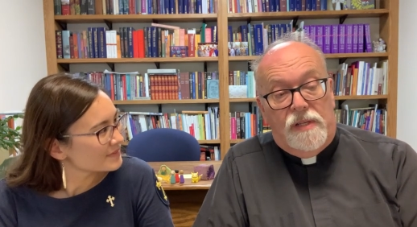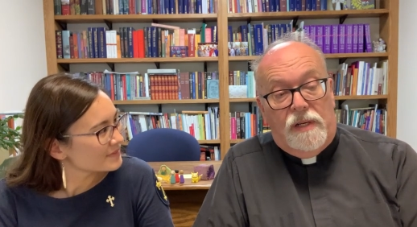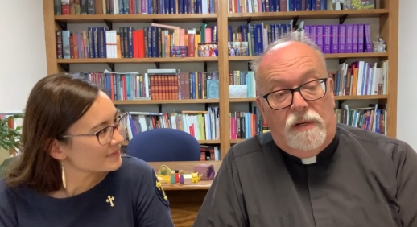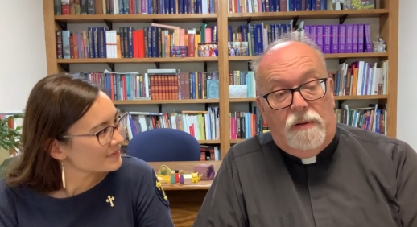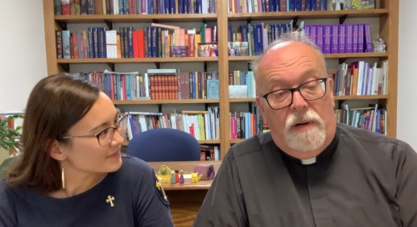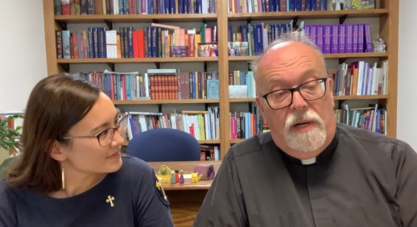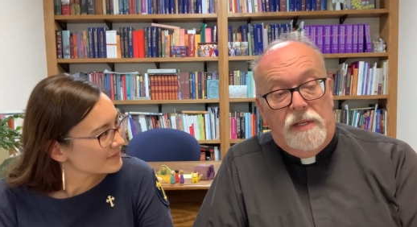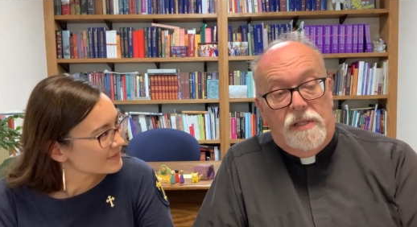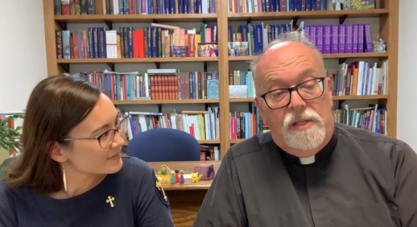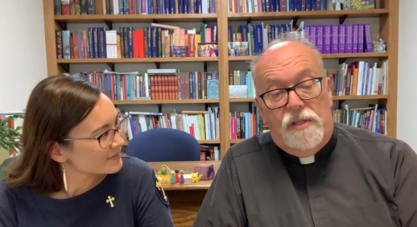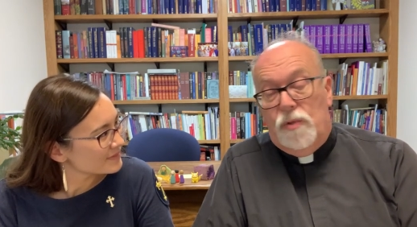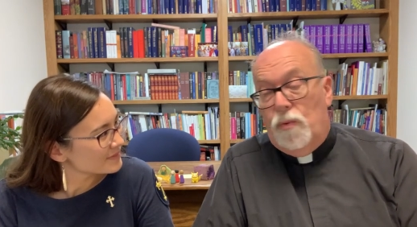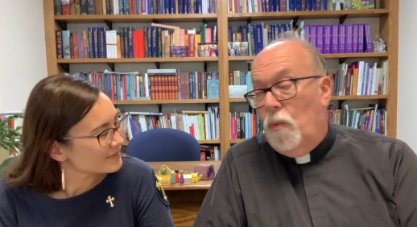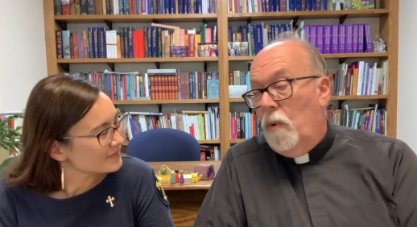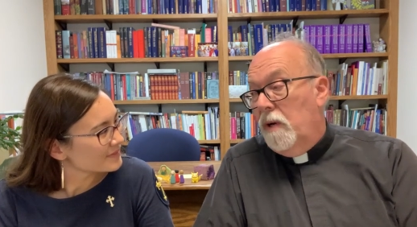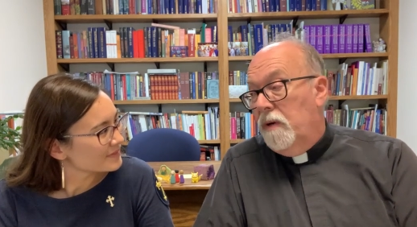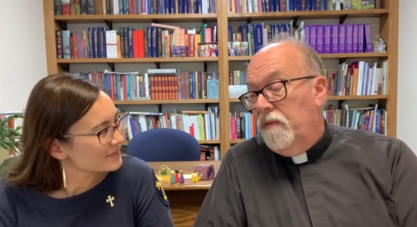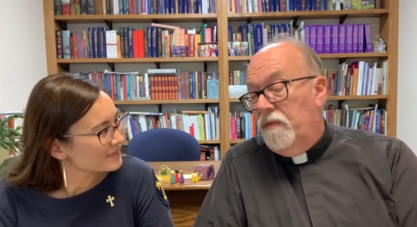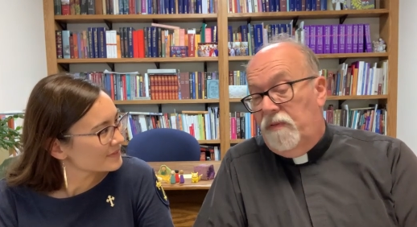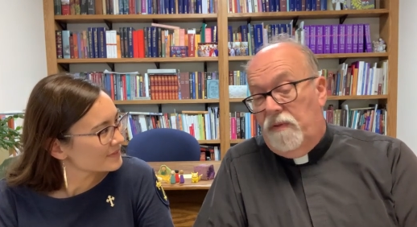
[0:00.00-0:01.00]
Speaker 1: that Christ has
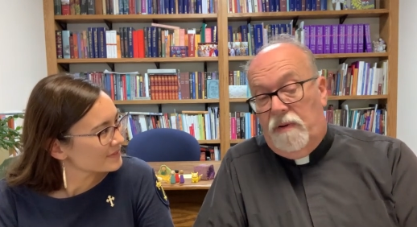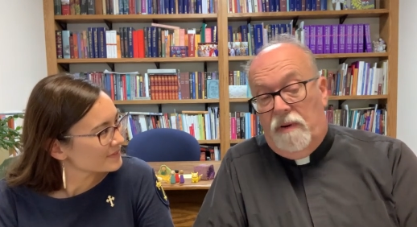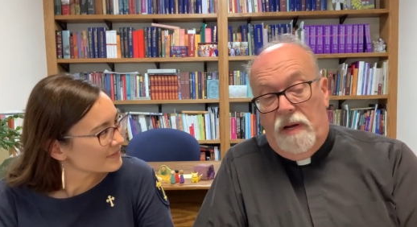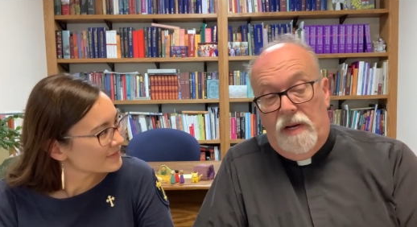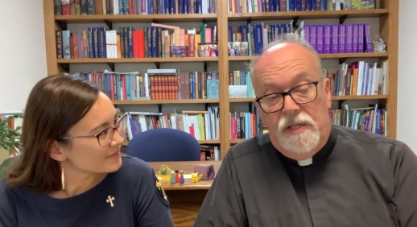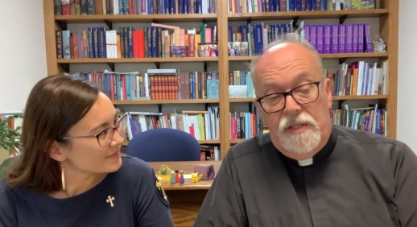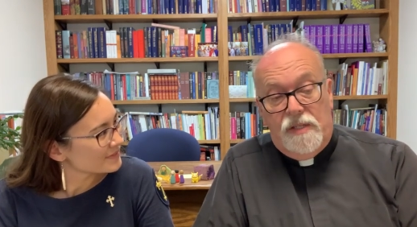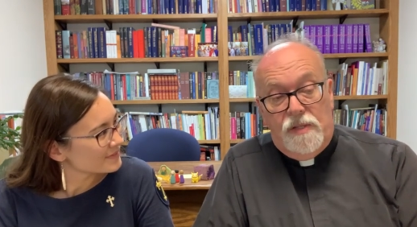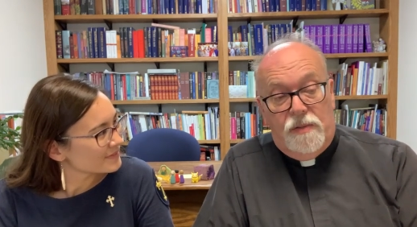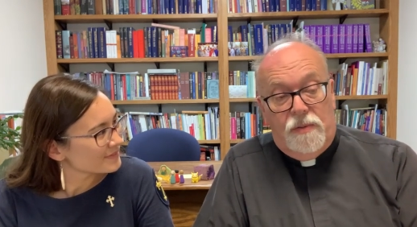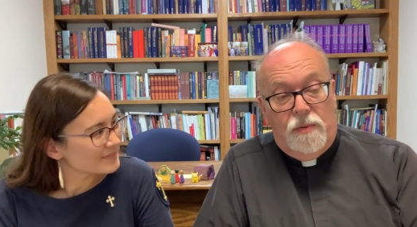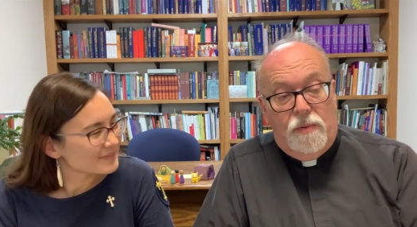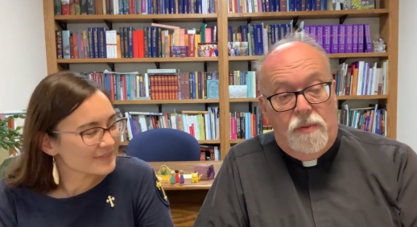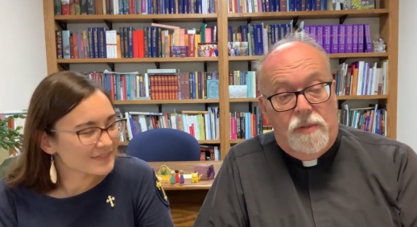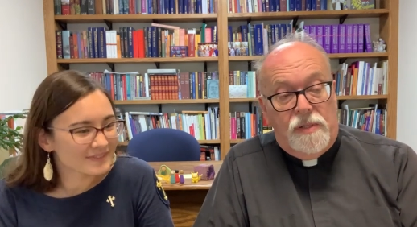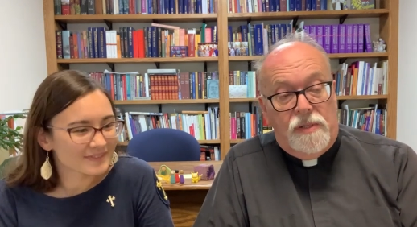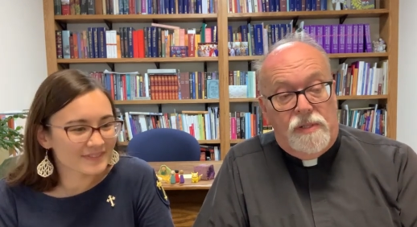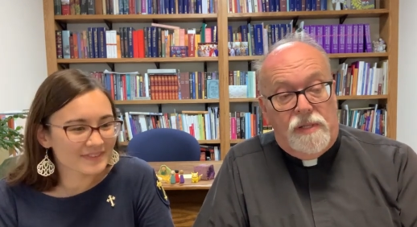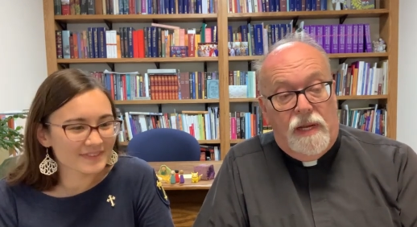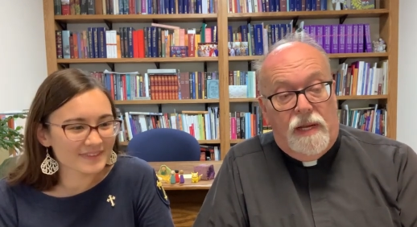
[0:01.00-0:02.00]
won for us through
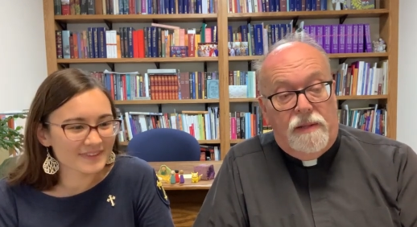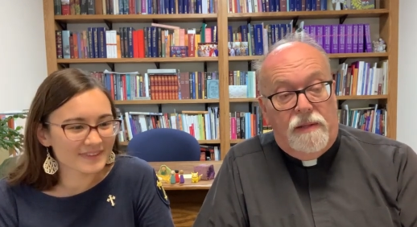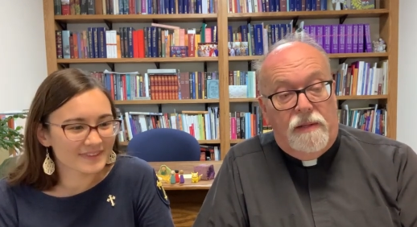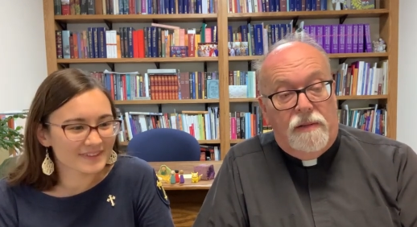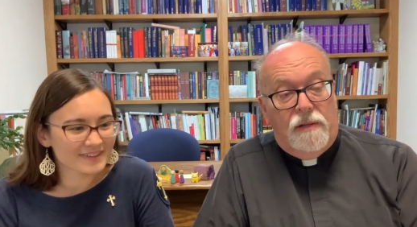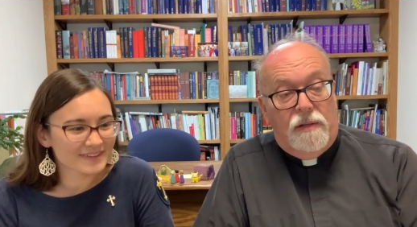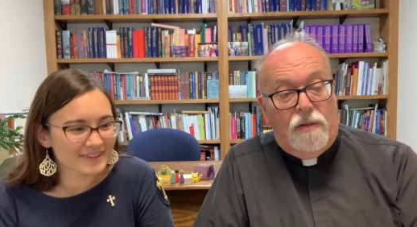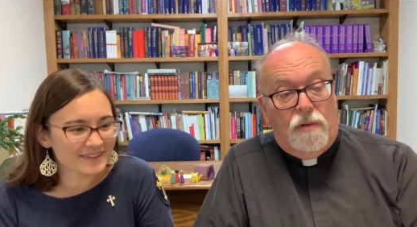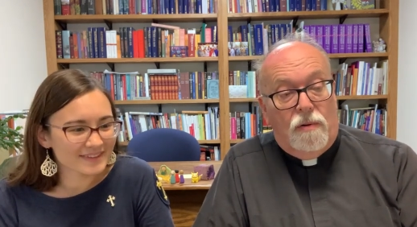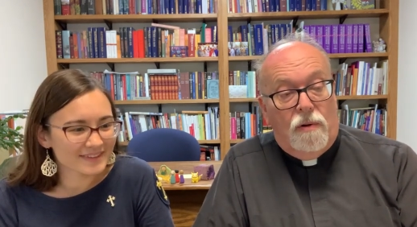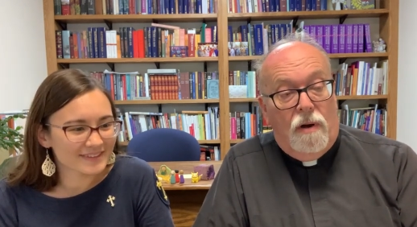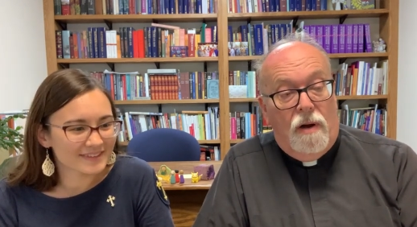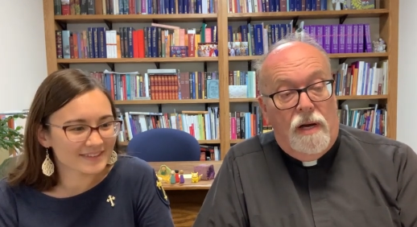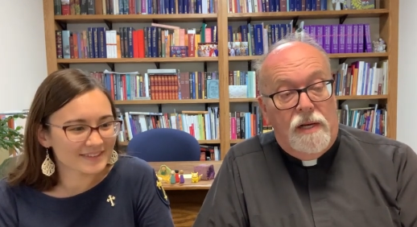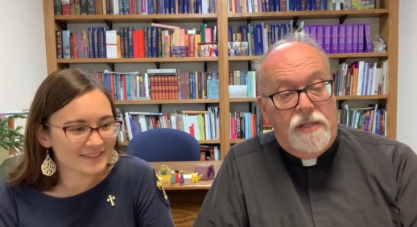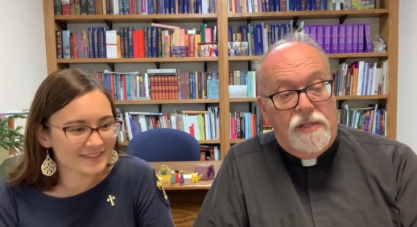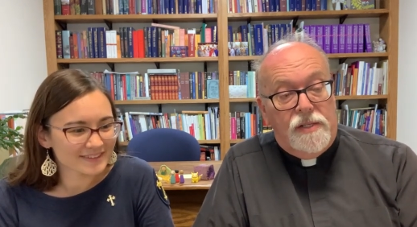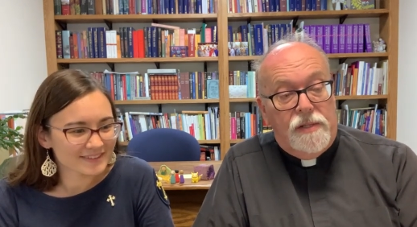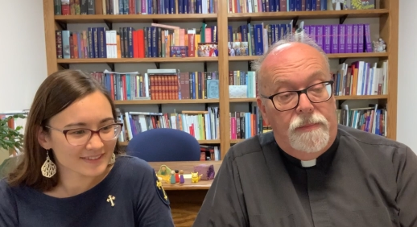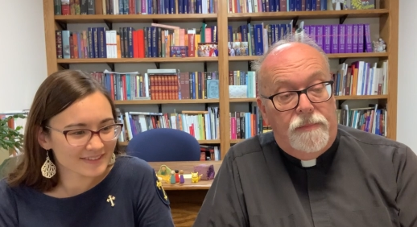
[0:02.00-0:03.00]
his death on the
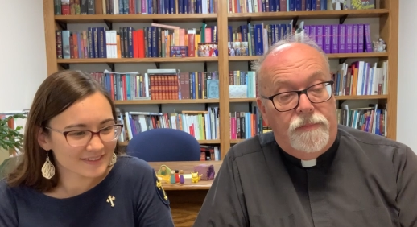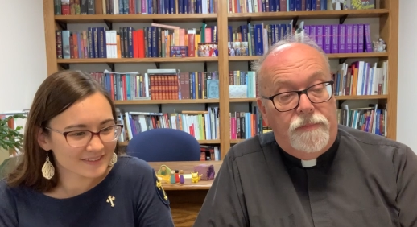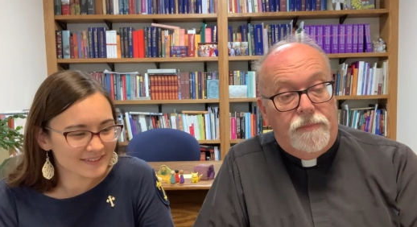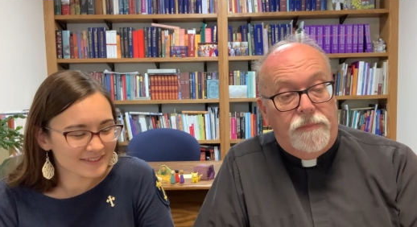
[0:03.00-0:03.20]
cross.